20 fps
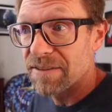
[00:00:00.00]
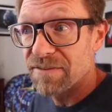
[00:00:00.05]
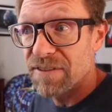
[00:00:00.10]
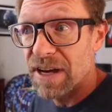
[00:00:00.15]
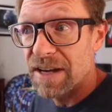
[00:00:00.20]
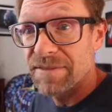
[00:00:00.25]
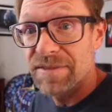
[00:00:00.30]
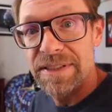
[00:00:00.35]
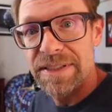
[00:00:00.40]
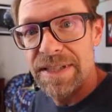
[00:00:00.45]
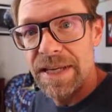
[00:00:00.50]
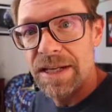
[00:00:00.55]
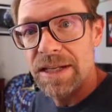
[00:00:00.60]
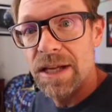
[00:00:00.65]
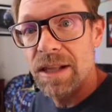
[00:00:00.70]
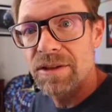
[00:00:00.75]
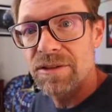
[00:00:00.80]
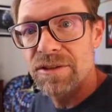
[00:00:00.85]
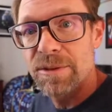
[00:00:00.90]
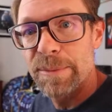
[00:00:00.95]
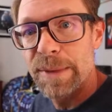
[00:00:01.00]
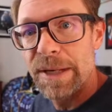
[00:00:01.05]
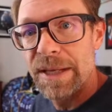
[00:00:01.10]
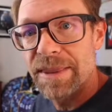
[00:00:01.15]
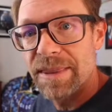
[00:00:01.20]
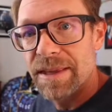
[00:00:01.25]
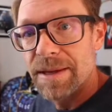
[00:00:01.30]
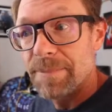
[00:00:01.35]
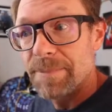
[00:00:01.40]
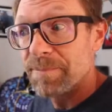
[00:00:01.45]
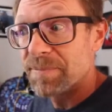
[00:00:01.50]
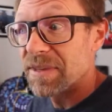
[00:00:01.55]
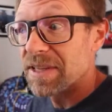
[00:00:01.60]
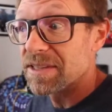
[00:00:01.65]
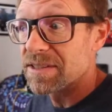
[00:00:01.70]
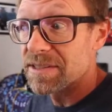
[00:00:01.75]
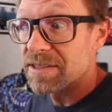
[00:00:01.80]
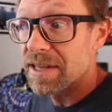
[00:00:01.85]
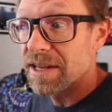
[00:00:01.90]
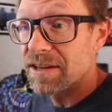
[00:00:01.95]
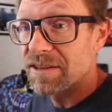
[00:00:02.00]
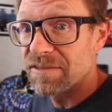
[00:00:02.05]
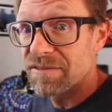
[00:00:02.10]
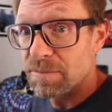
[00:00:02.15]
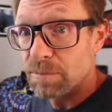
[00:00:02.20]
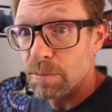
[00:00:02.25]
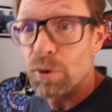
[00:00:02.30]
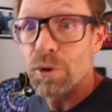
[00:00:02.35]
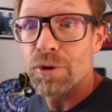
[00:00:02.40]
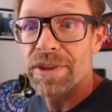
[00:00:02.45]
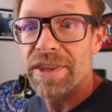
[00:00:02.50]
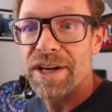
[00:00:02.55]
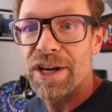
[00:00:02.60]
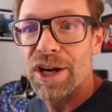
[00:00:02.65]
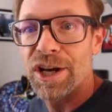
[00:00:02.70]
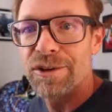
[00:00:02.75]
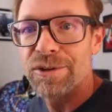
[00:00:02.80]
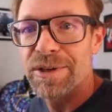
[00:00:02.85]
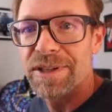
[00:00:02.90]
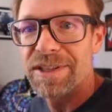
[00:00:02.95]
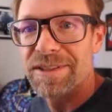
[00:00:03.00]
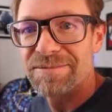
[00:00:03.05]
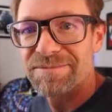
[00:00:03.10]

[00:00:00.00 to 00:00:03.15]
$5 to $10 a month instead of more than $100.